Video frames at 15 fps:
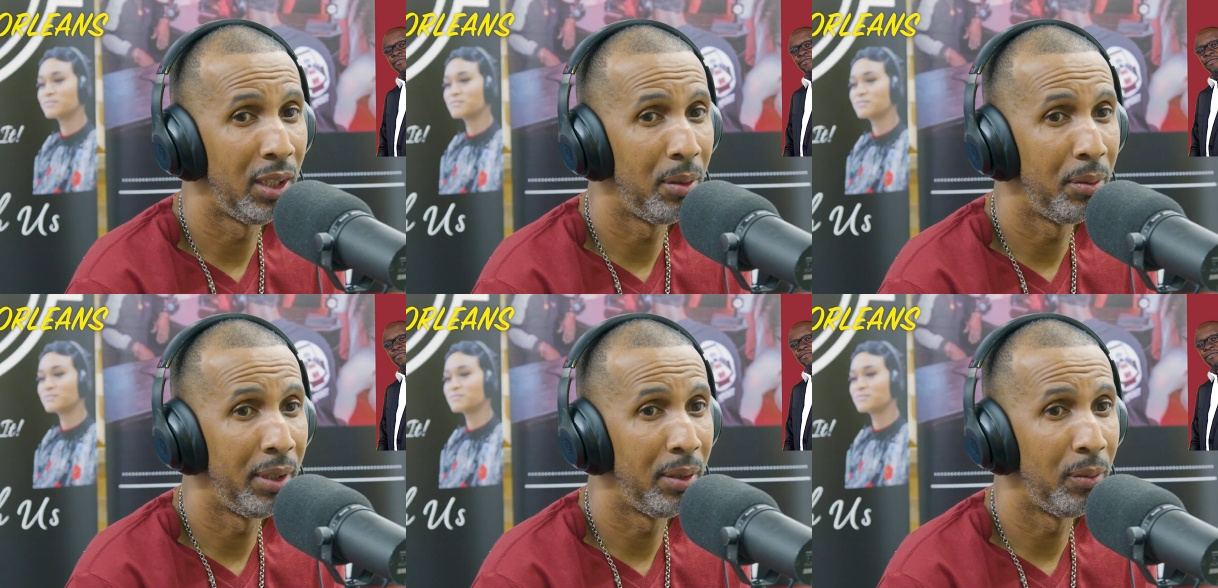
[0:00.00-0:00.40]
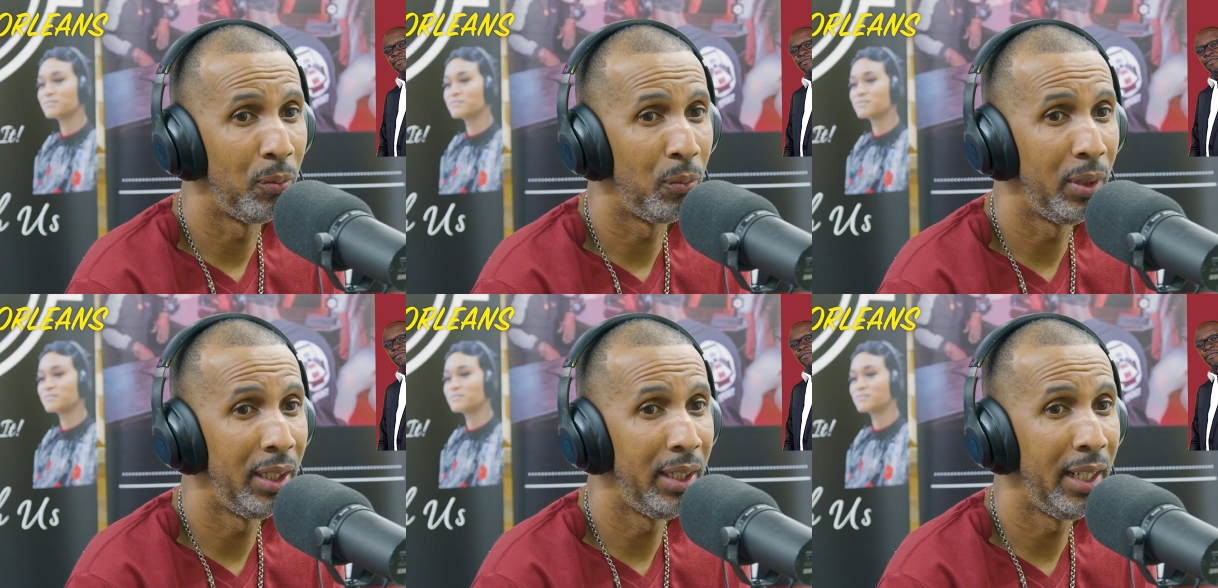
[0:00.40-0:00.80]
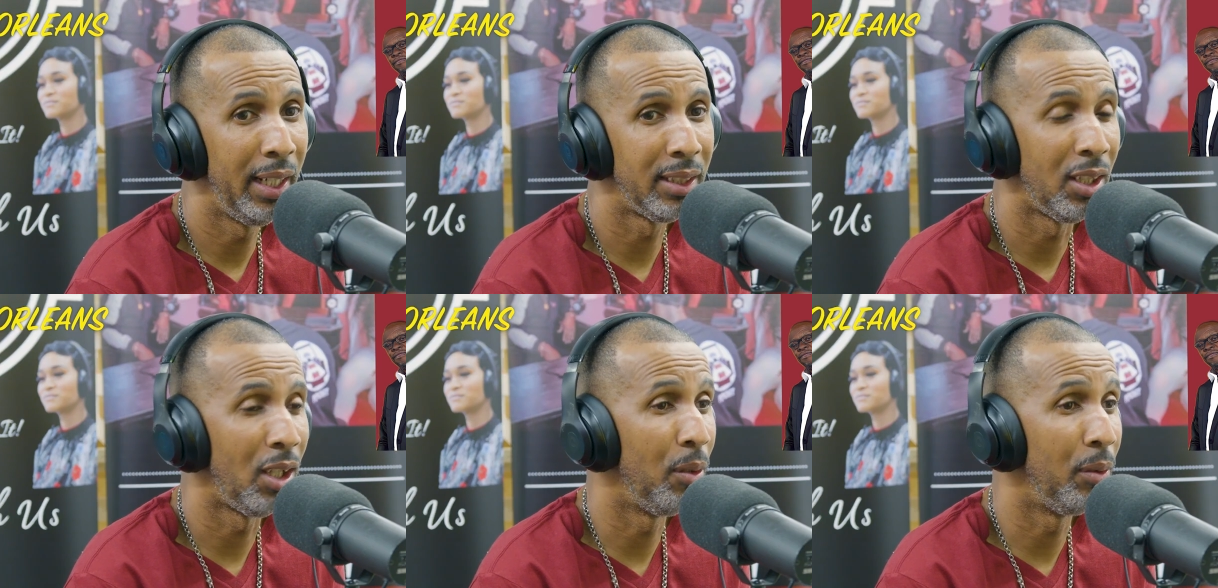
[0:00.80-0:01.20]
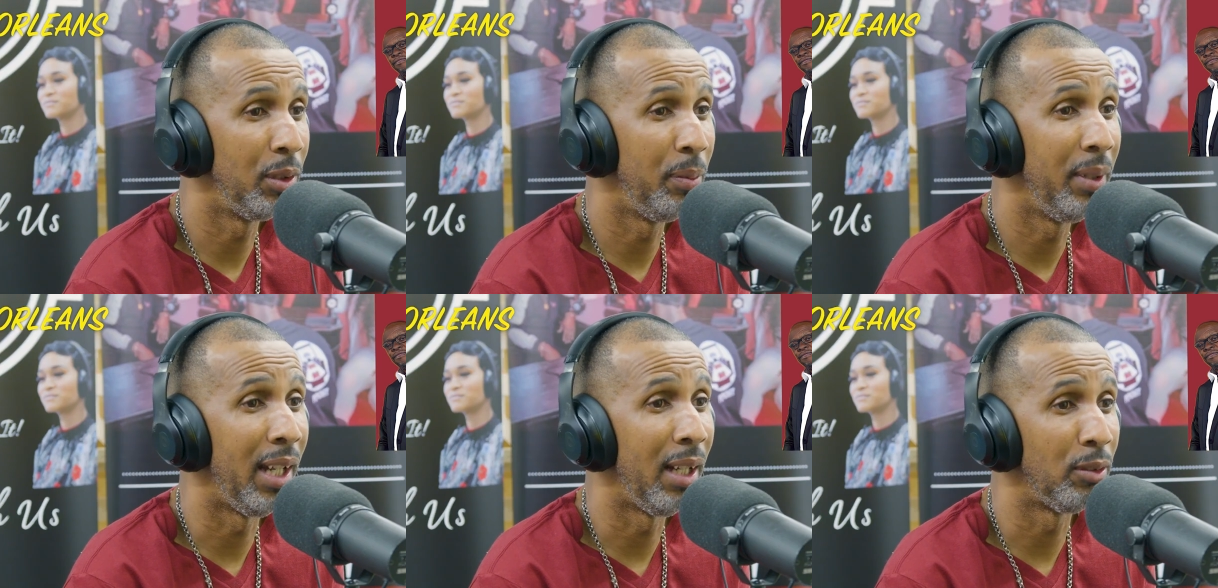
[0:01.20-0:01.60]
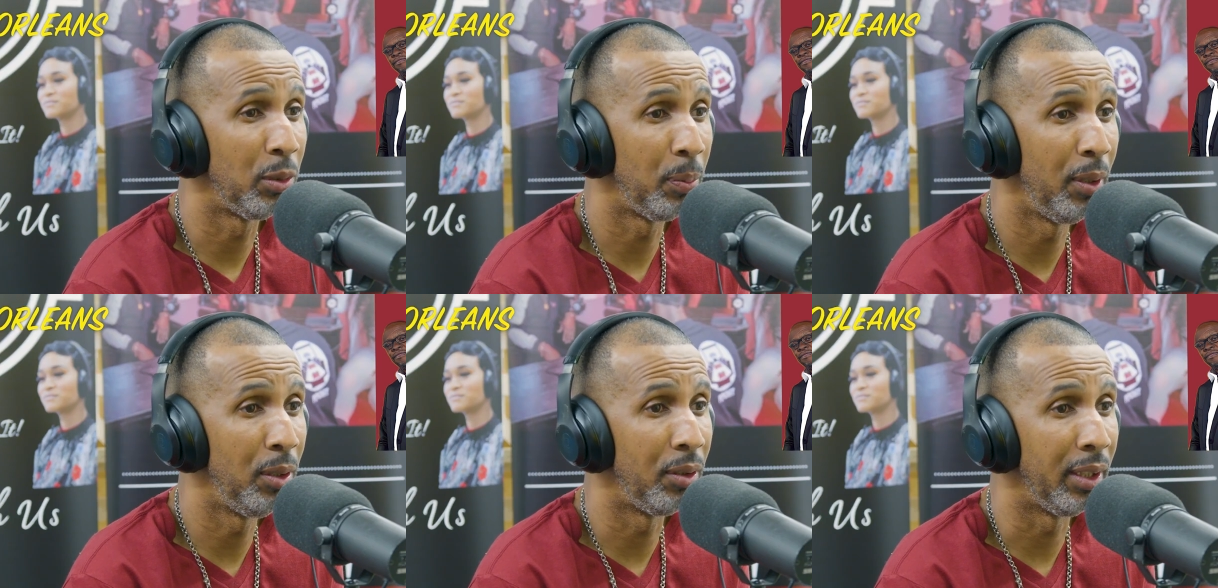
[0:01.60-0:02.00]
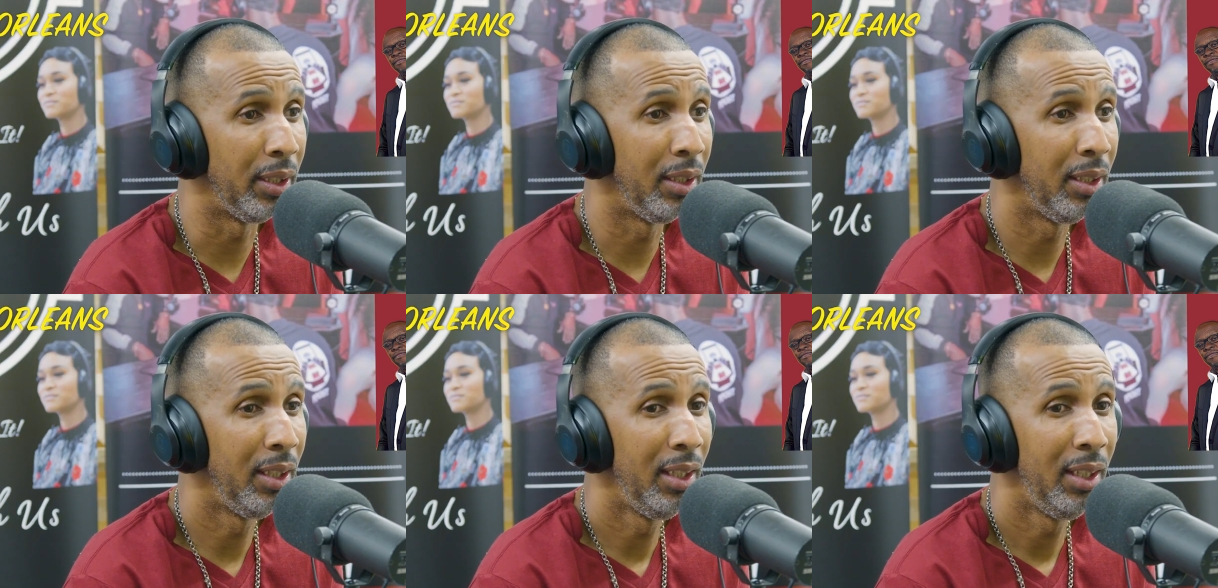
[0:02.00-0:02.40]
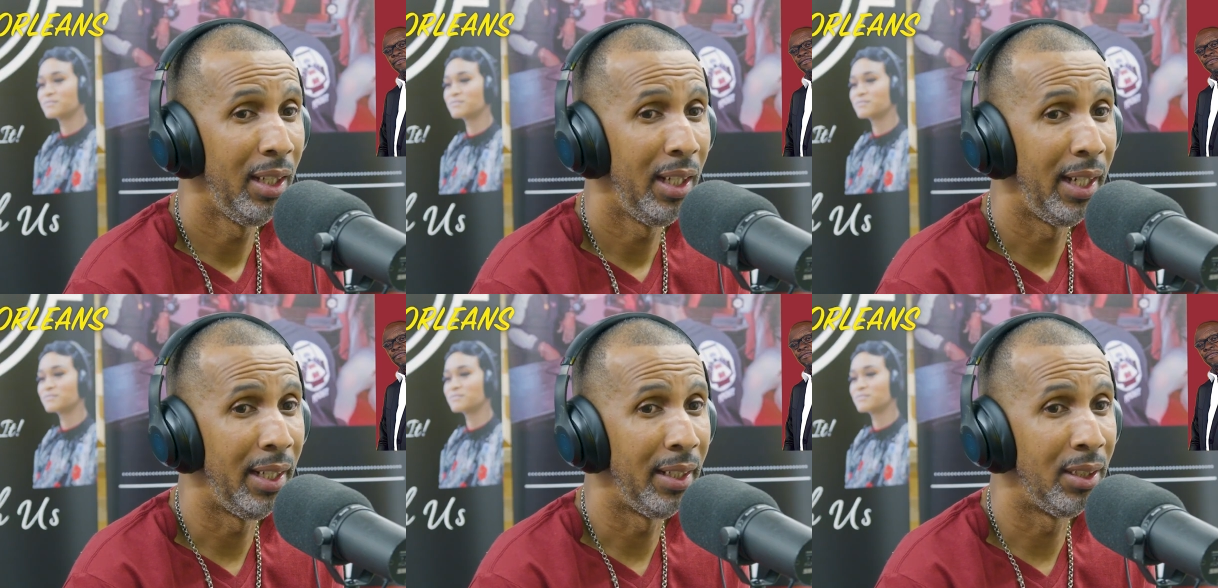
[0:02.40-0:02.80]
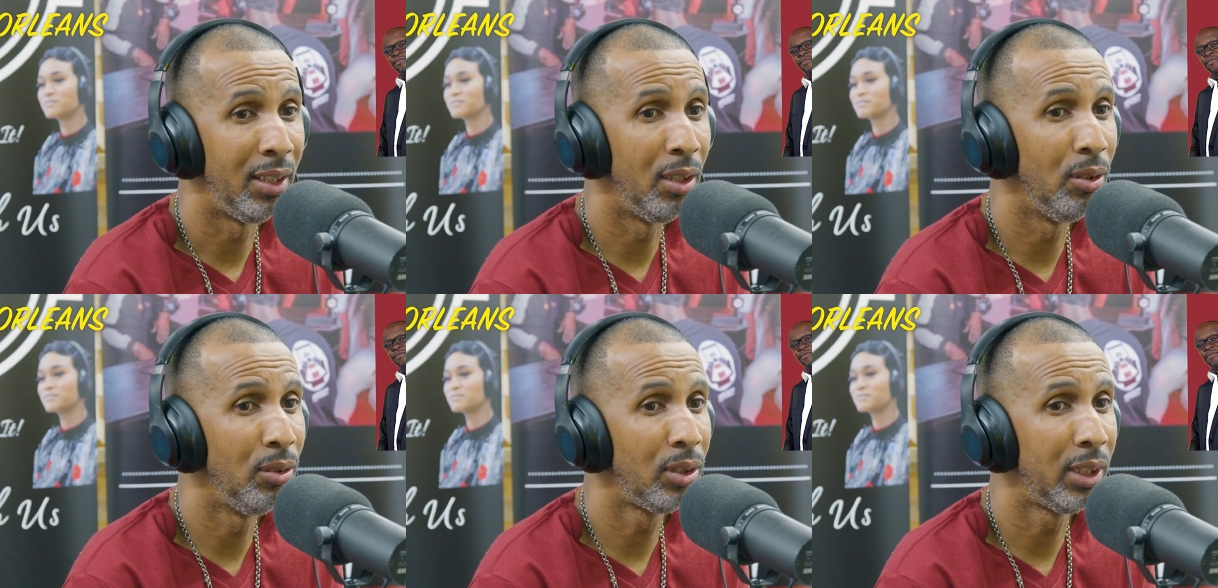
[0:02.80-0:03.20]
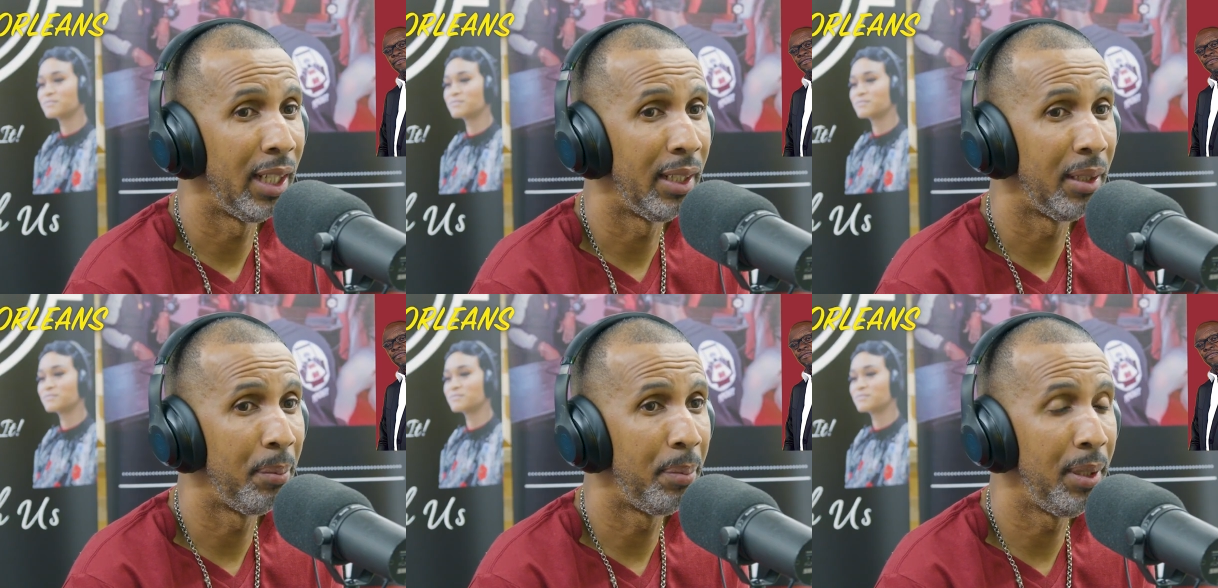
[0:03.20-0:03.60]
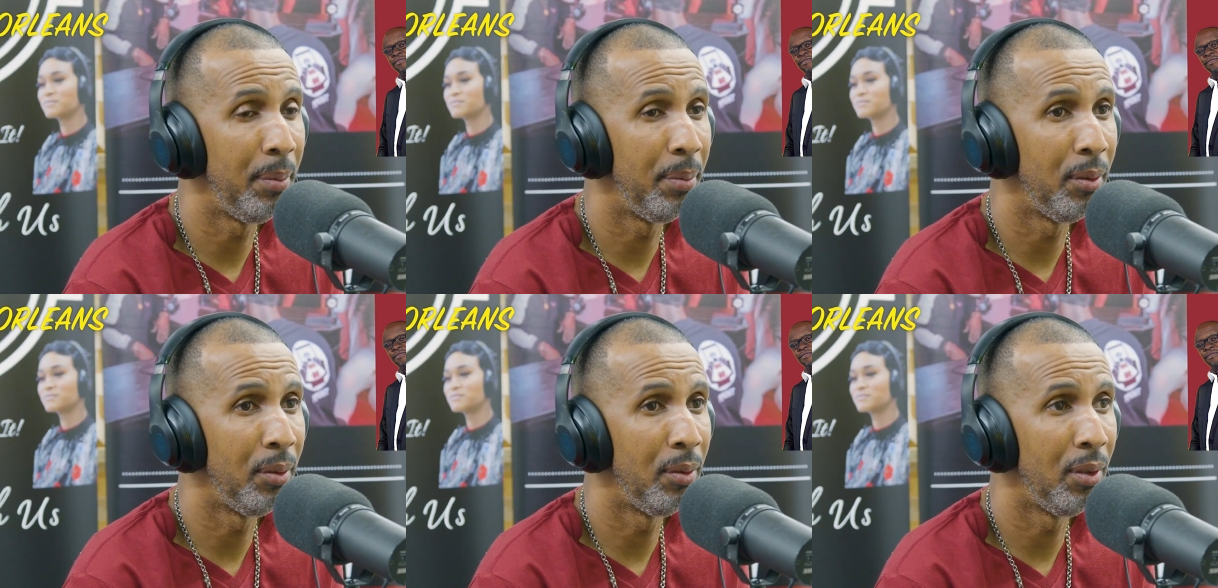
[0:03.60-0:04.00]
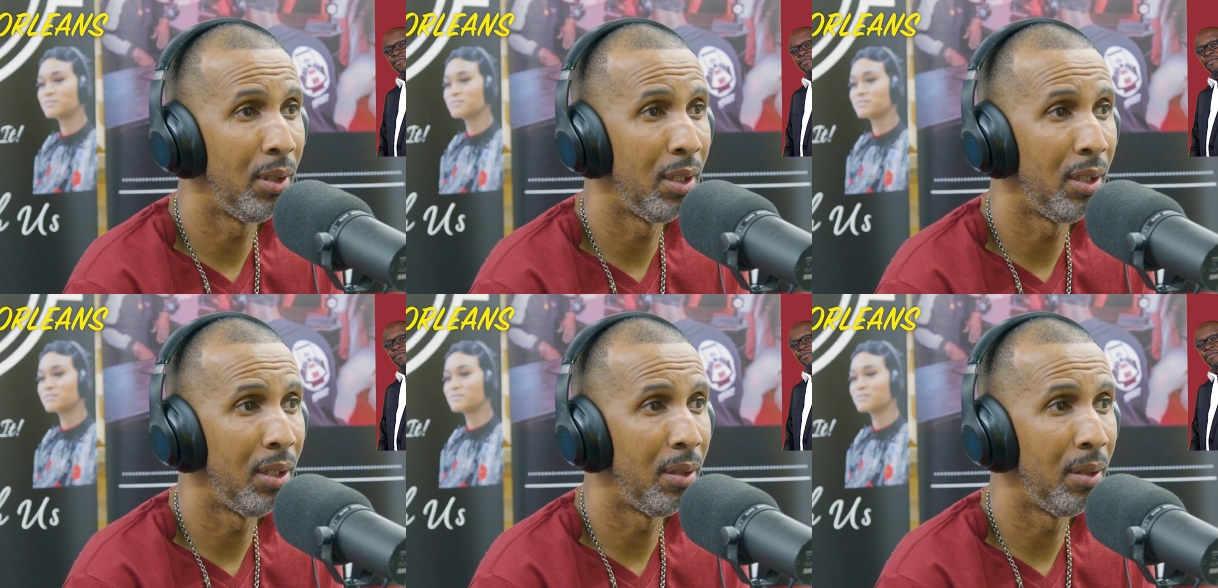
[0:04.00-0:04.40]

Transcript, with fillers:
Speaker 1: was always Willie has always been outspoken. Yeah, and those kind of people,